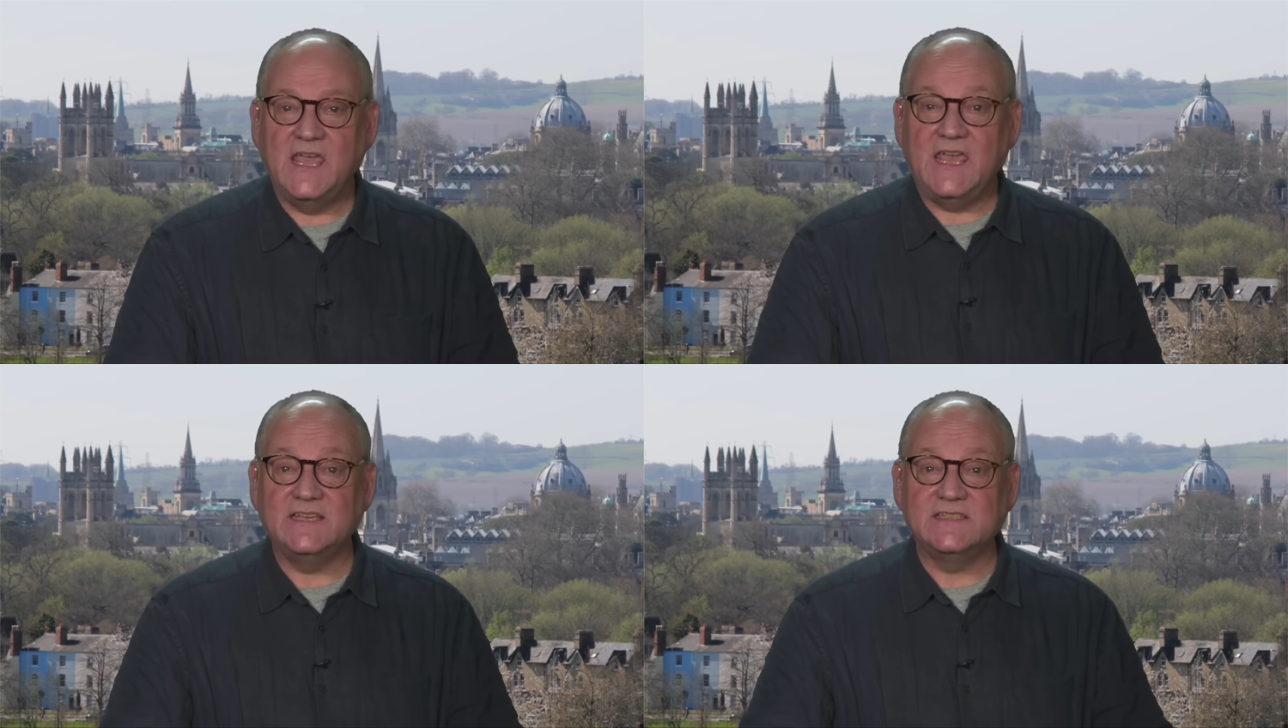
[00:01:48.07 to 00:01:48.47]

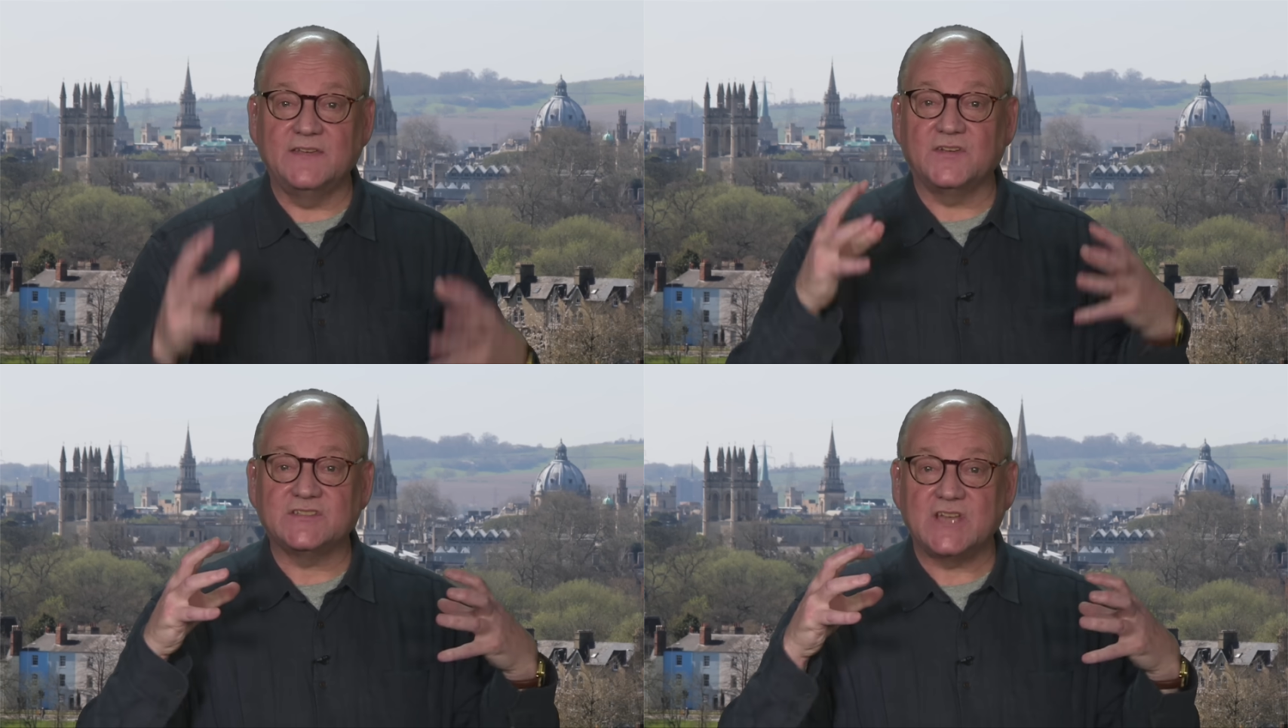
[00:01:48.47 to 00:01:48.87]
is
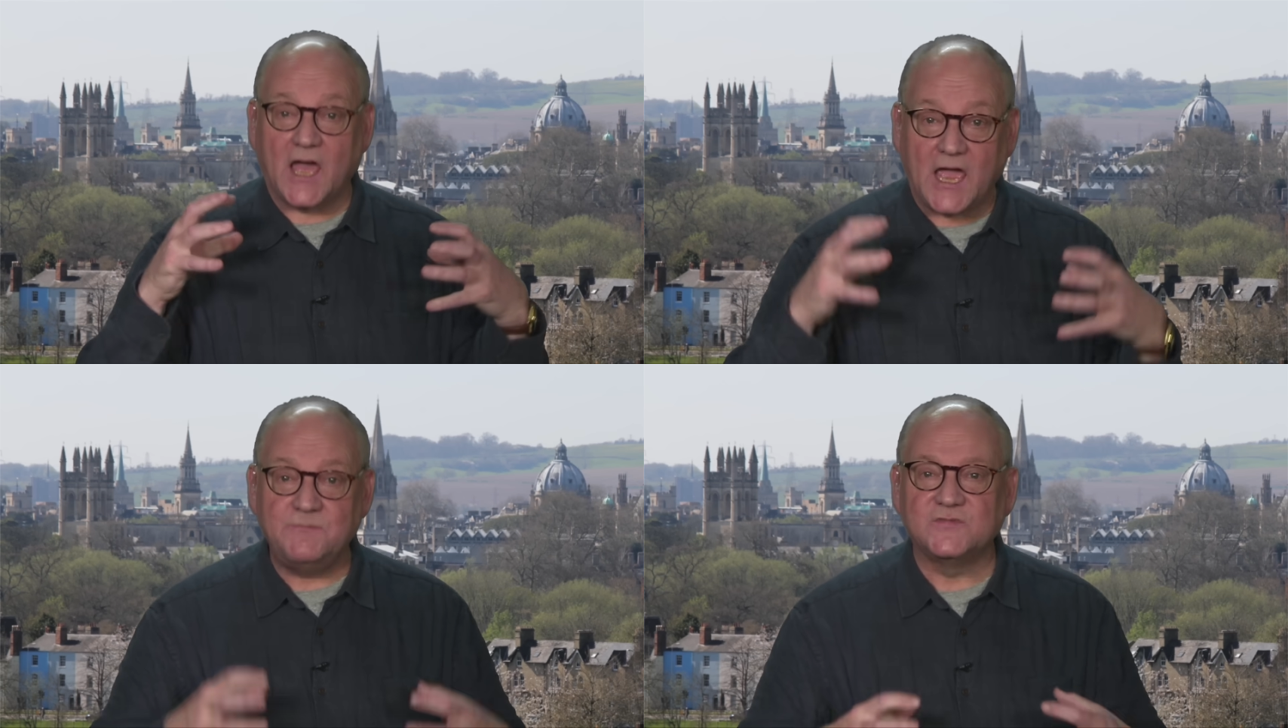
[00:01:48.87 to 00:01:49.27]
give a
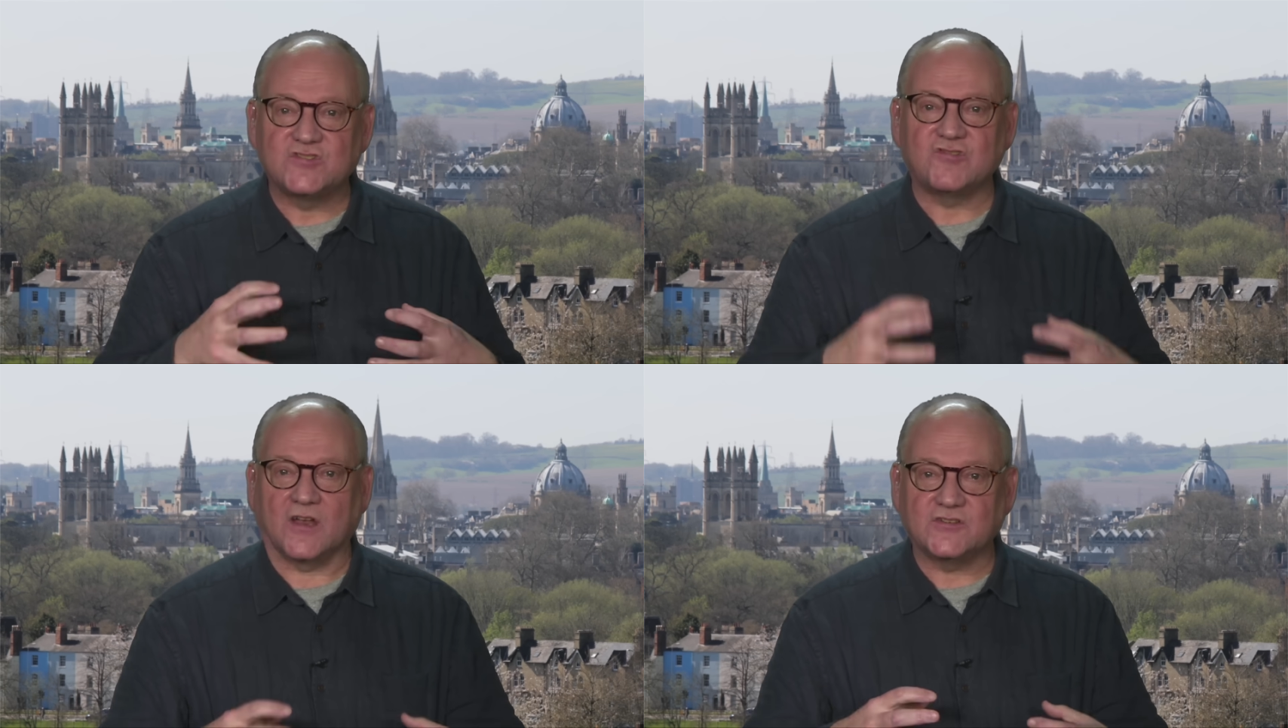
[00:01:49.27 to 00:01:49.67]
time
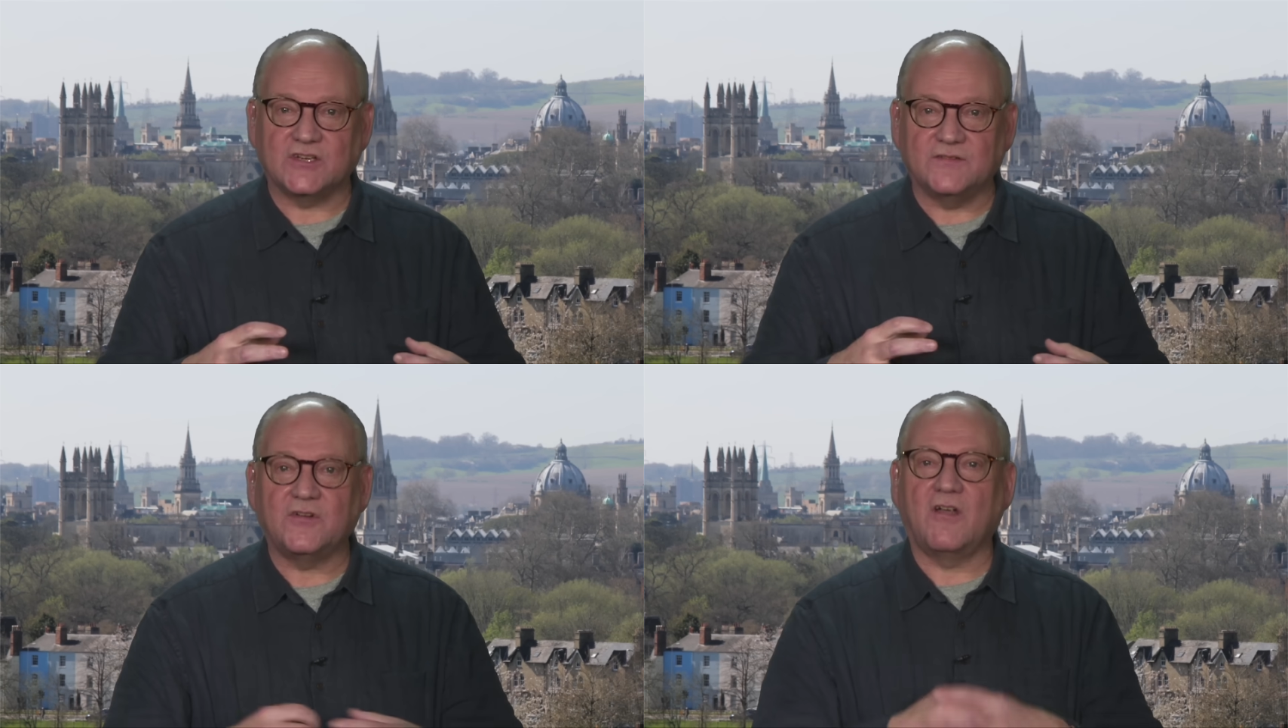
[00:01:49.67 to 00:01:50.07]

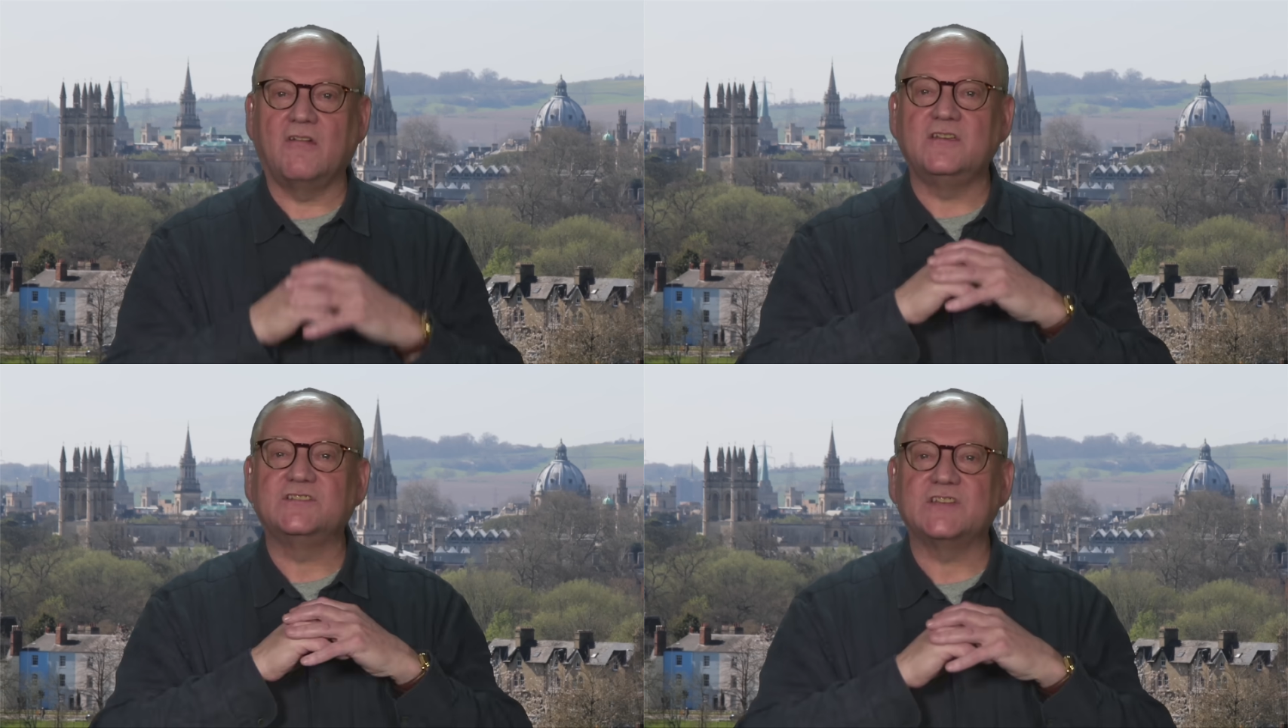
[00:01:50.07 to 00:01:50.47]
structure for
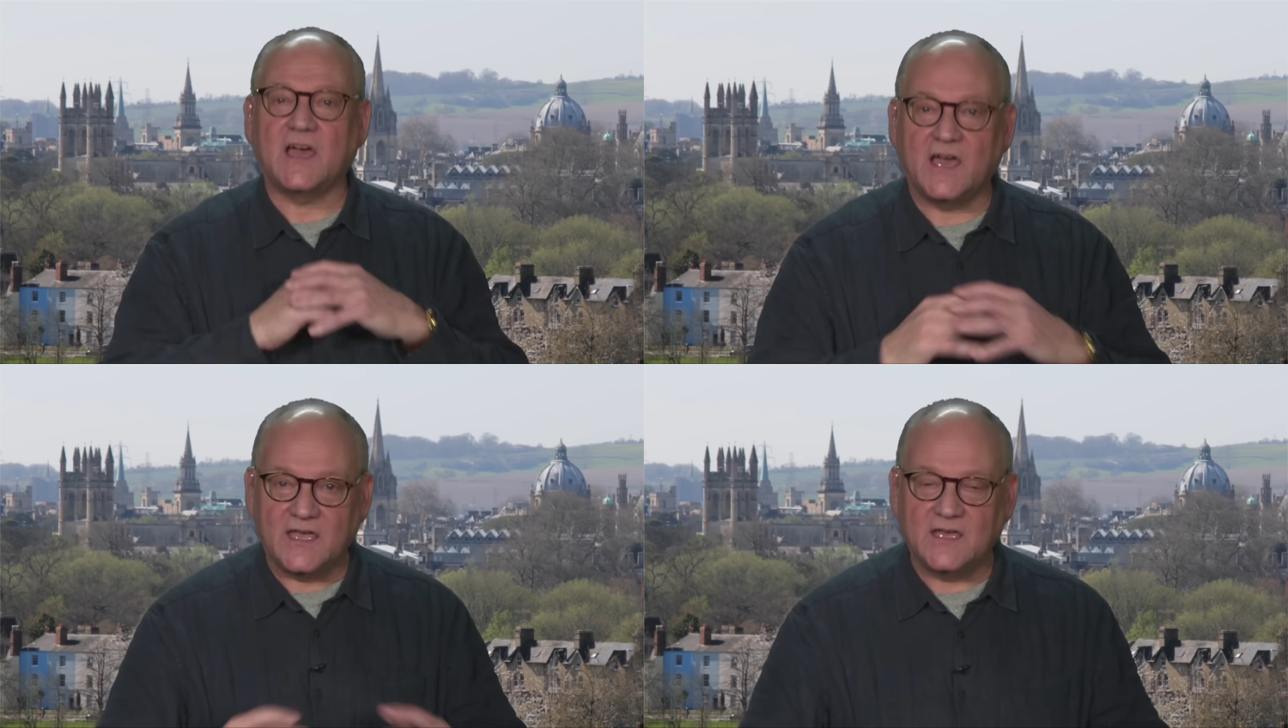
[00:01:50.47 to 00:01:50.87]
our
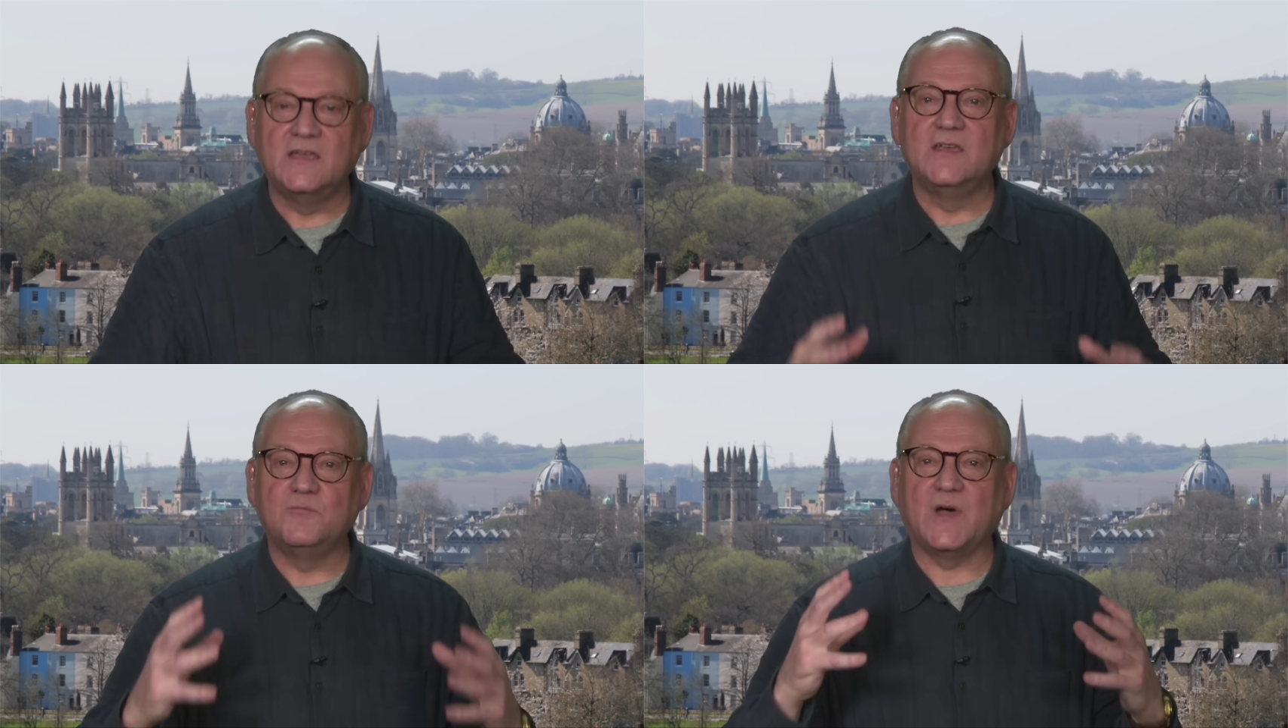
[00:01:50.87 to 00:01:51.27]
entire
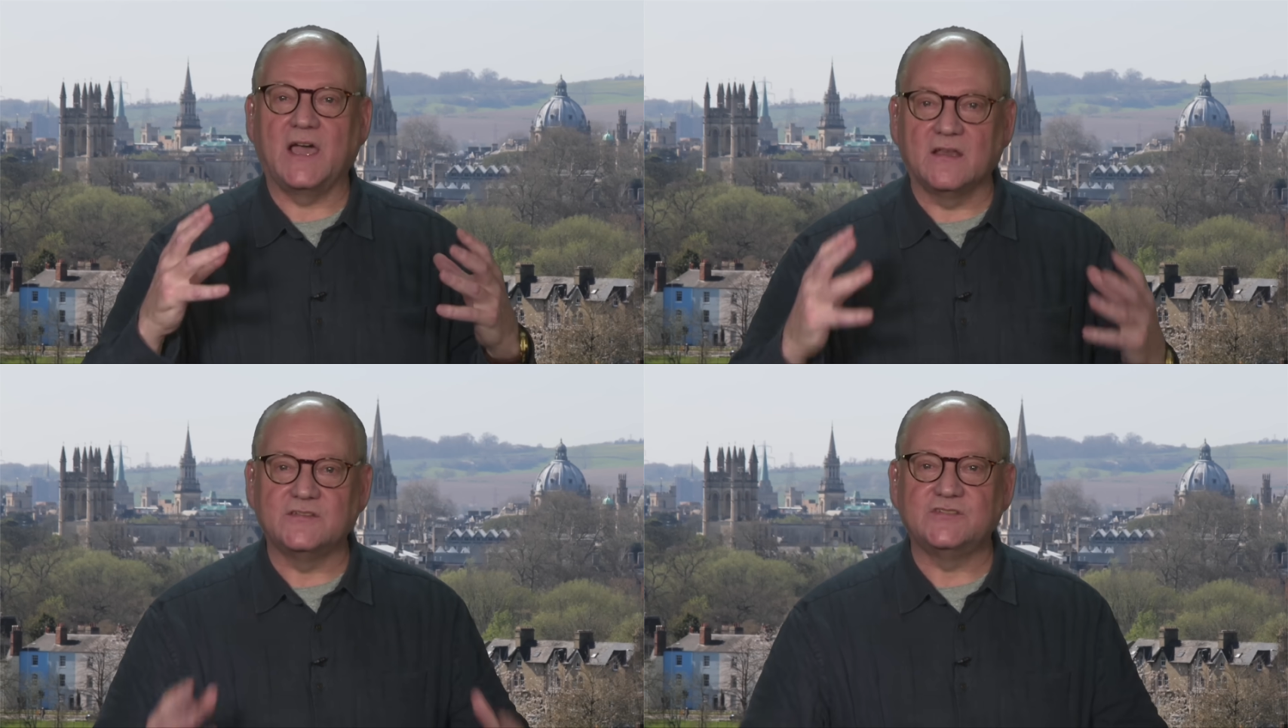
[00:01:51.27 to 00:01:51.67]

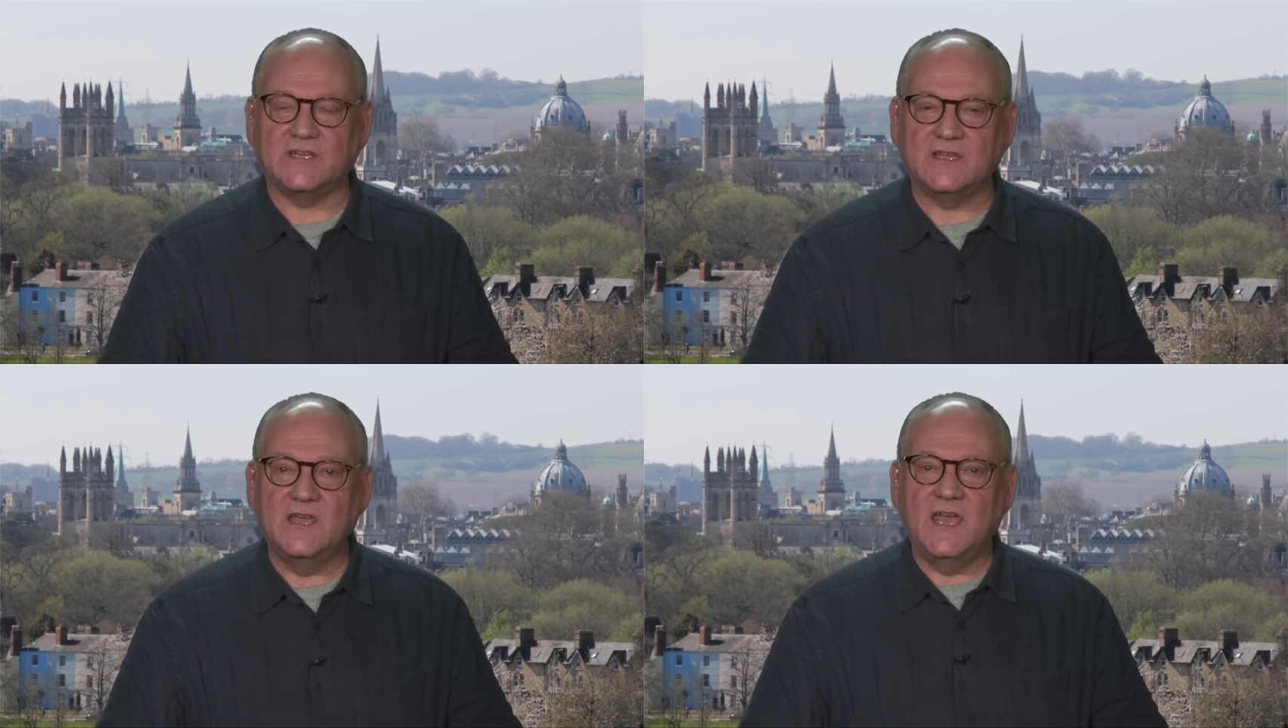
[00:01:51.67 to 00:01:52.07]
biology.